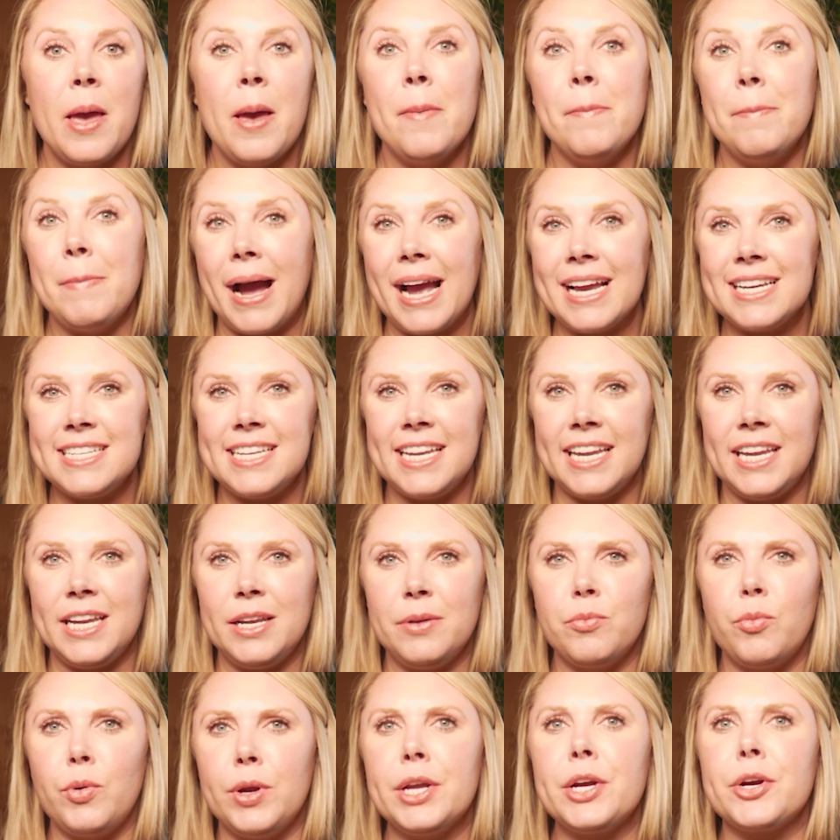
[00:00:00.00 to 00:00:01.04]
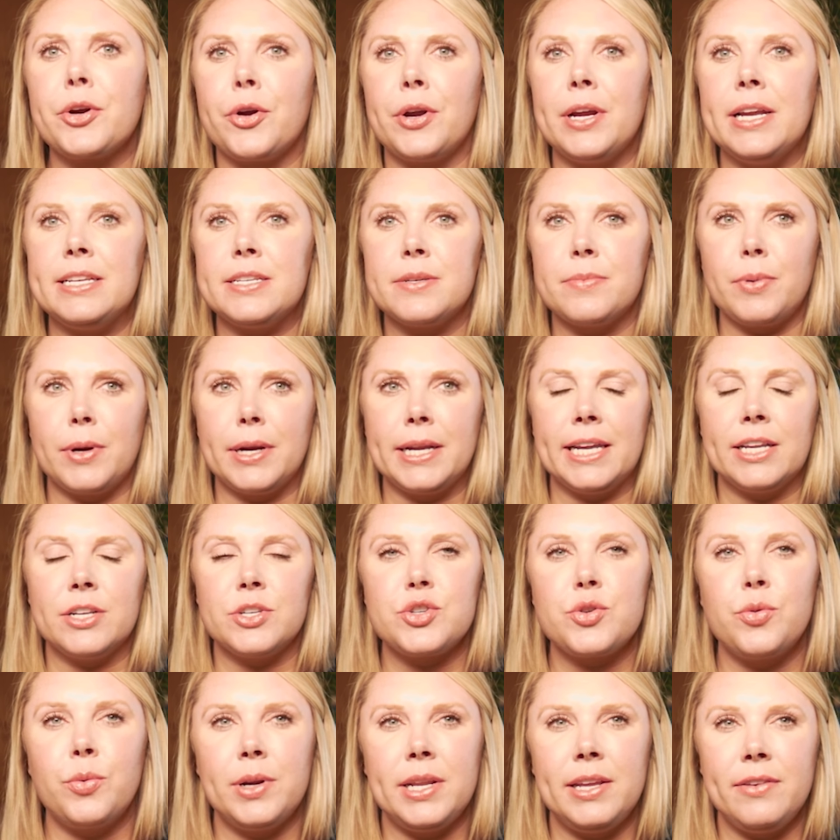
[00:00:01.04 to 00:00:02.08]
My team, we agreed to bring in
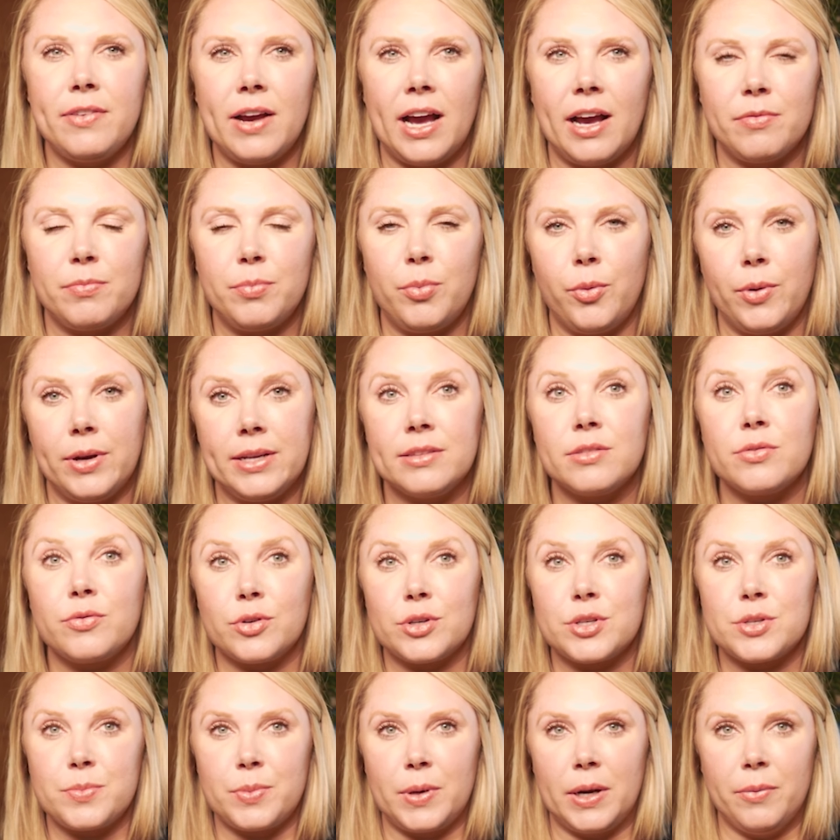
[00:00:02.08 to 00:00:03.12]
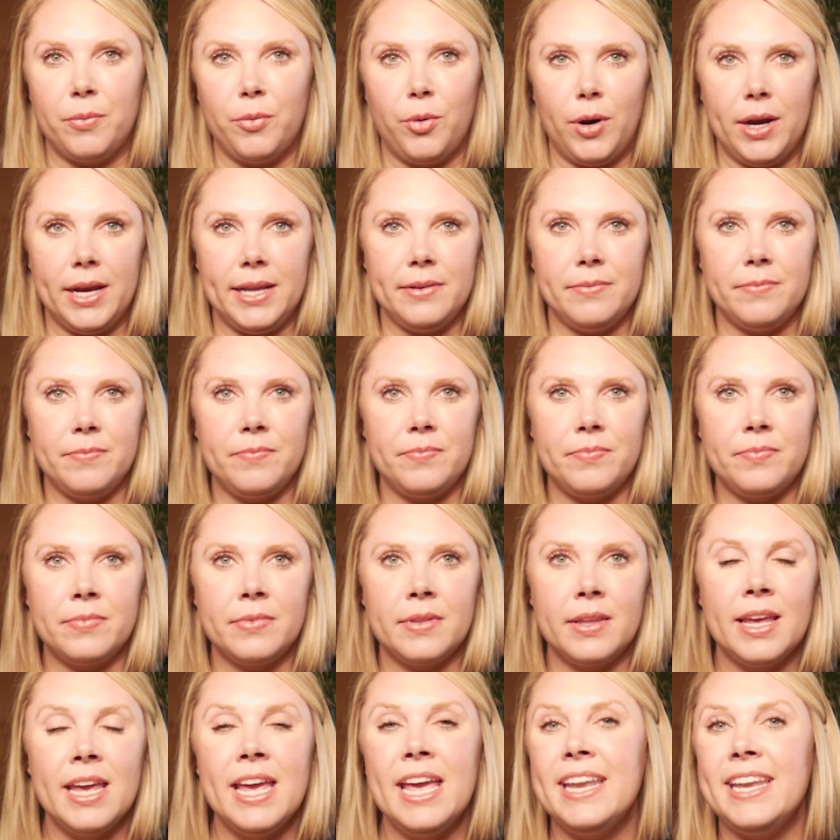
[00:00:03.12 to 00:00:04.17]
25 points for Sprint 1.
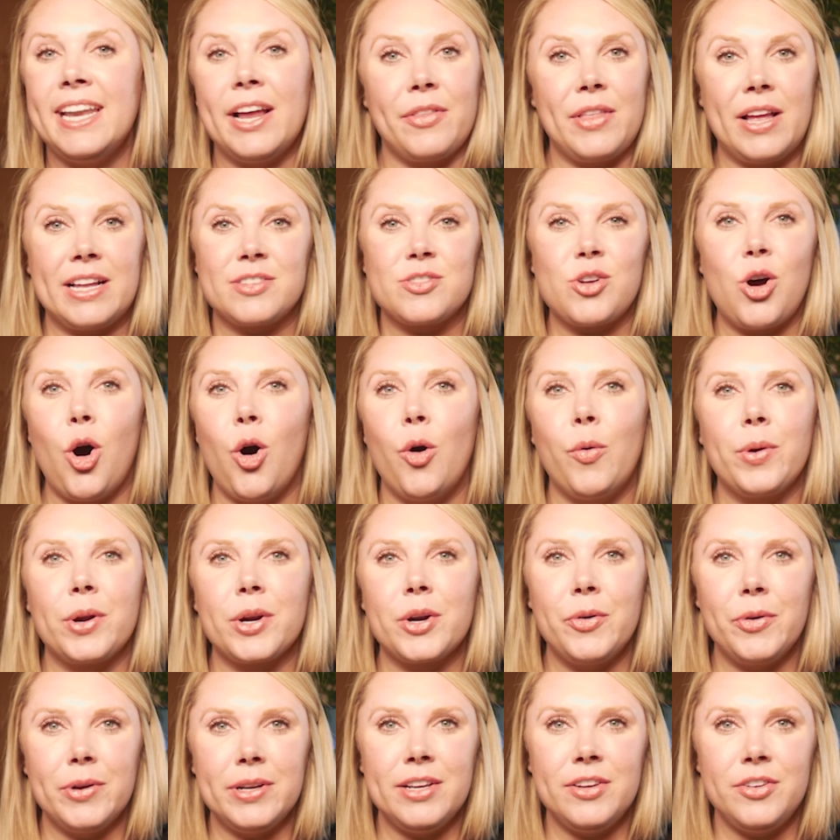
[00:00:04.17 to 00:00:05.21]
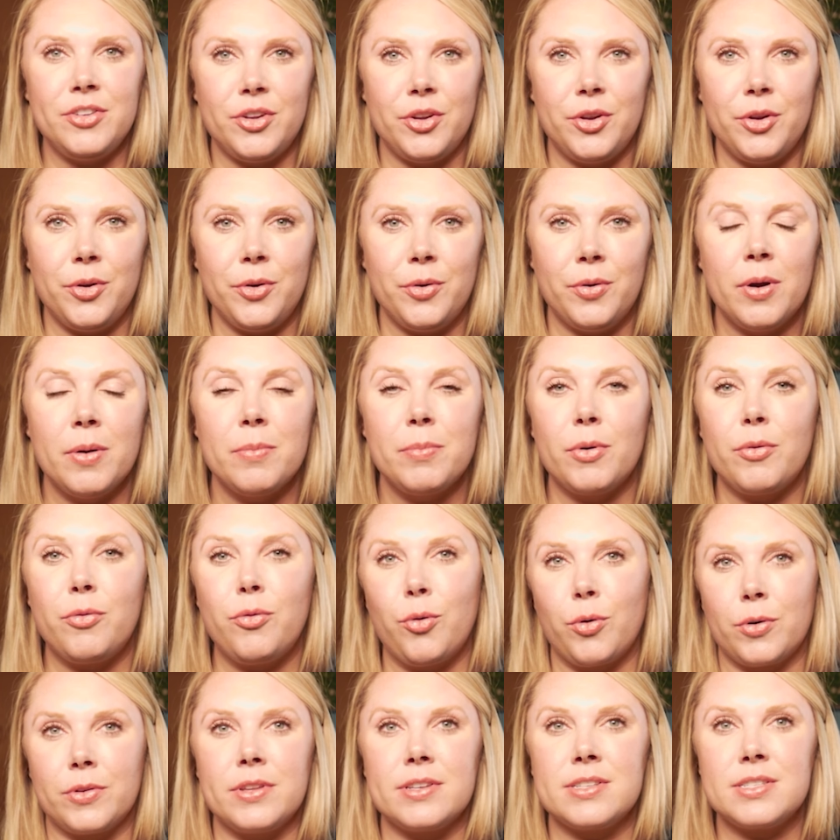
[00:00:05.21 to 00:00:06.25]
Now that's all we're going to do
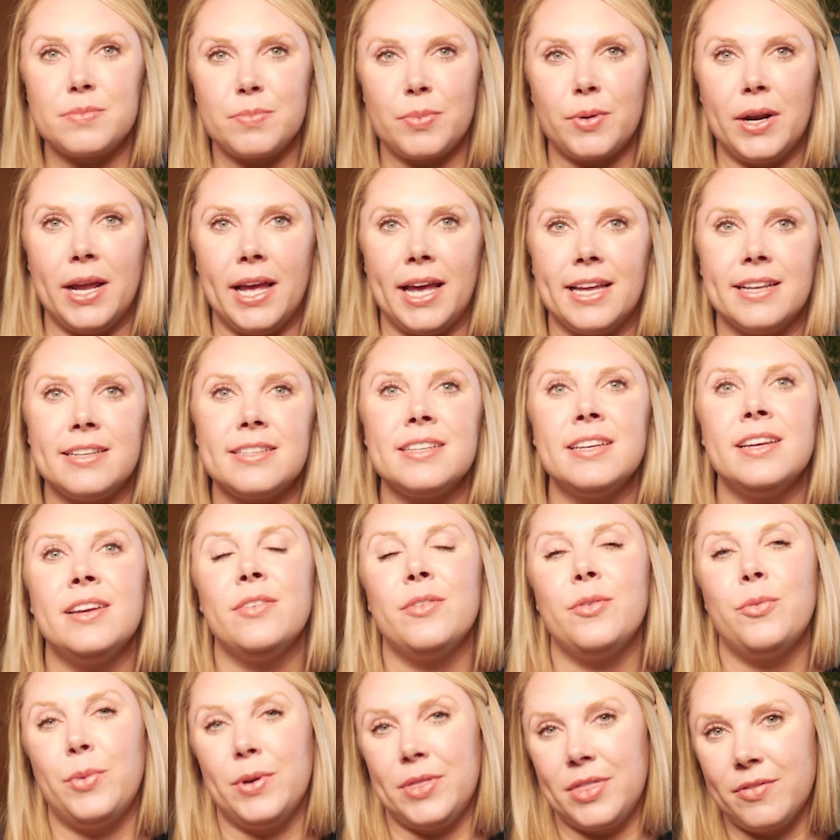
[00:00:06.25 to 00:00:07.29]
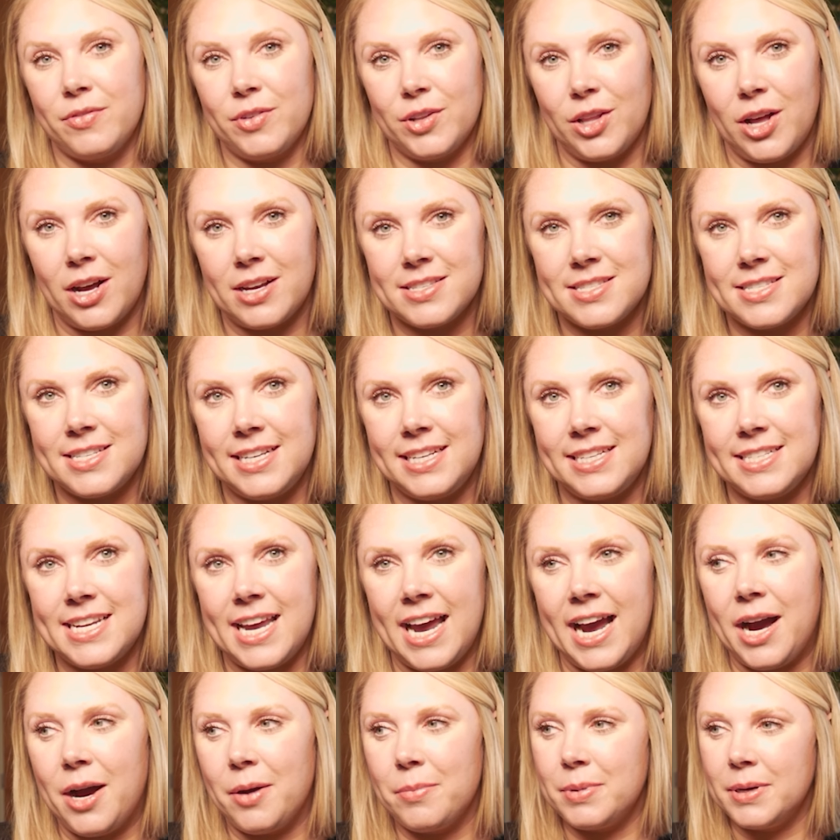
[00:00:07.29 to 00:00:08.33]
before the sprint with the Velocity
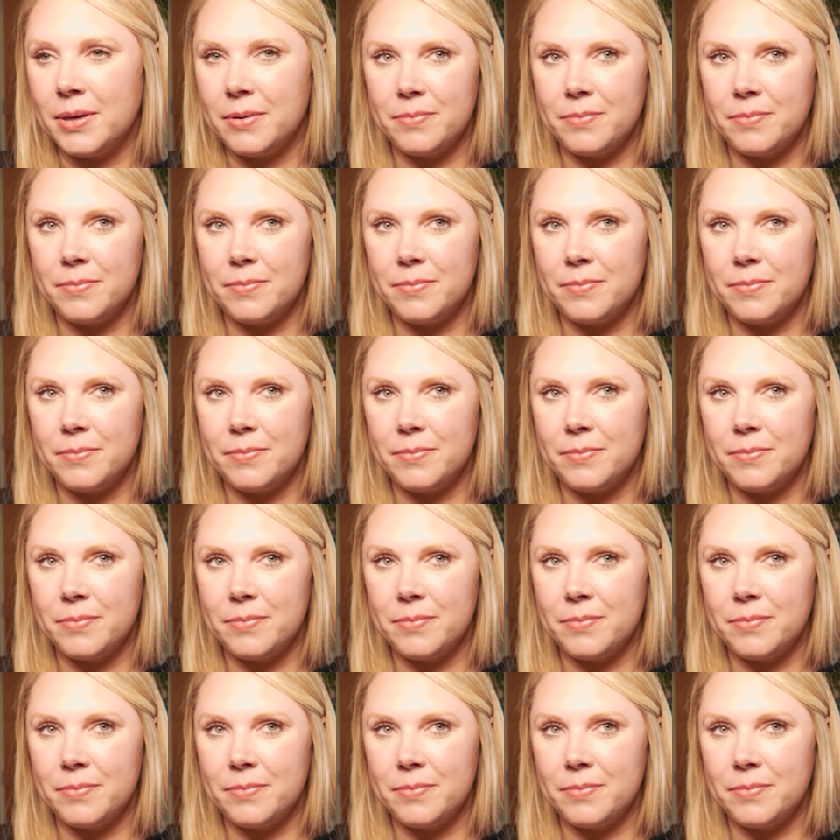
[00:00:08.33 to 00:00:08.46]
tab.